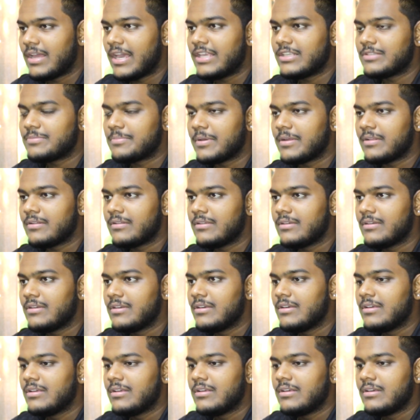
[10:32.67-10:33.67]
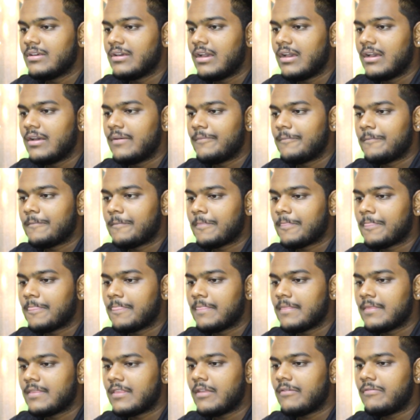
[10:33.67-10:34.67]
Nice, man.
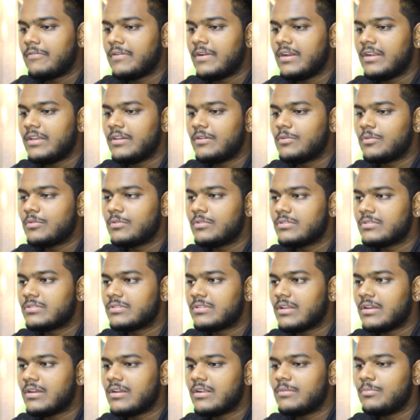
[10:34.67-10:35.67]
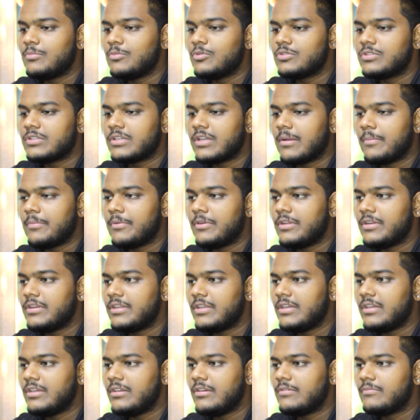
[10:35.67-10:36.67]
Definitely Kurdistan music
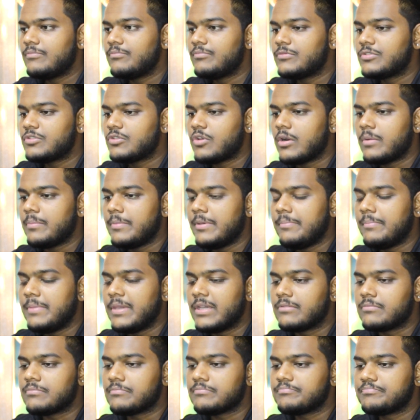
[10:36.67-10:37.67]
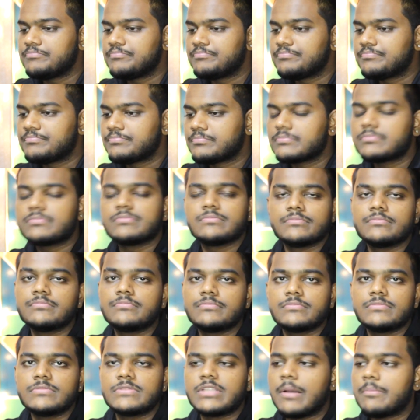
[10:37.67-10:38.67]
community, it's gonna be big.
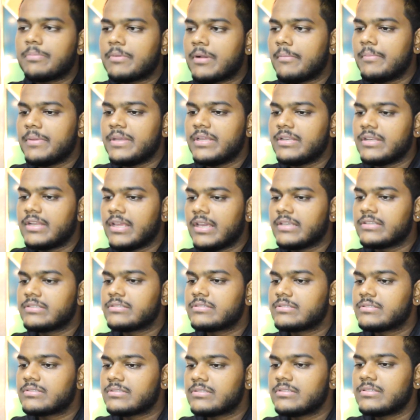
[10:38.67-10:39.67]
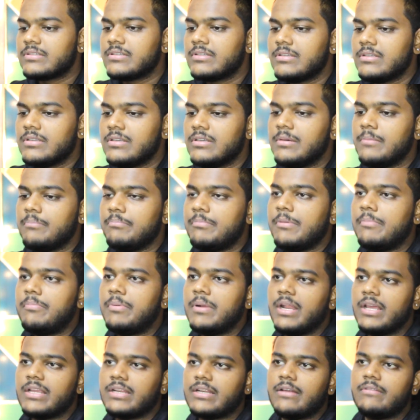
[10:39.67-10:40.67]
Upcoming days. People
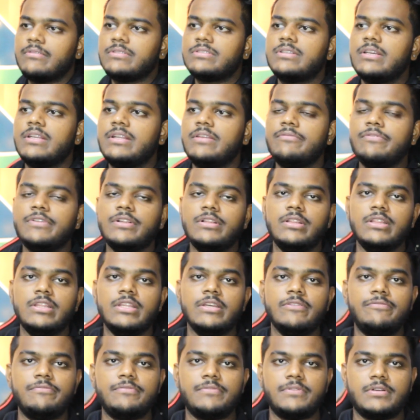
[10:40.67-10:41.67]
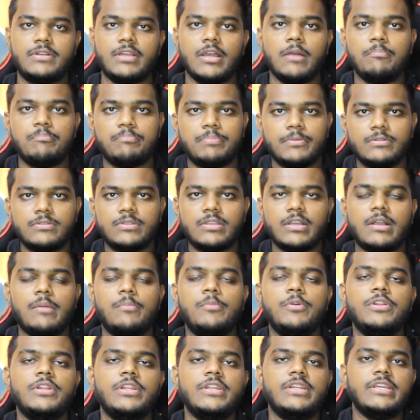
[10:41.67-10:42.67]
like NAVID ZARDI will lift up the
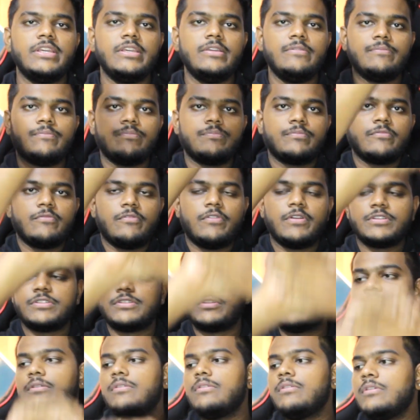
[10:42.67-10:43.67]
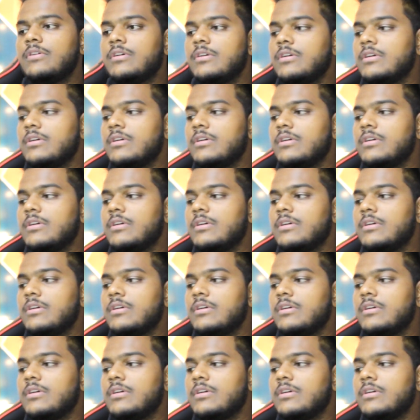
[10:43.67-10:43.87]
community for sure.